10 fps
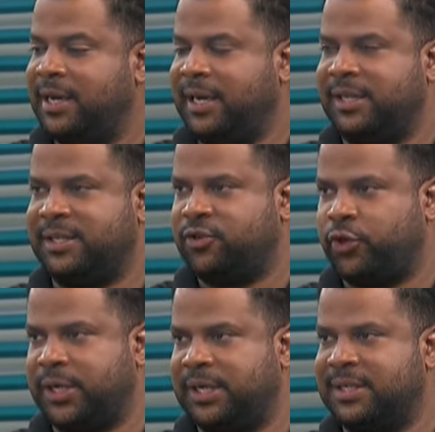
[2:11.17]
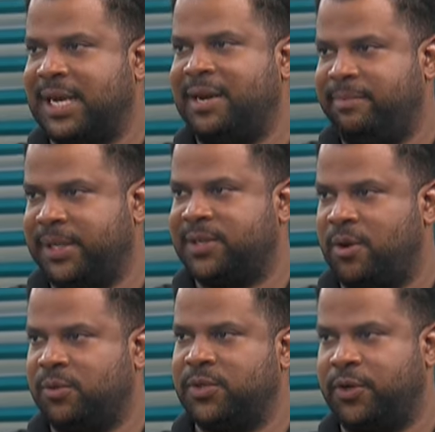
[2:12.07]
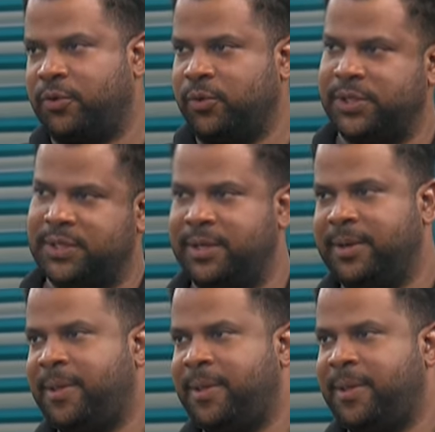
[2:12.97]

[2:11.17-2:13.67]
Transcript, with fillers: it trickles and mist down to the roots.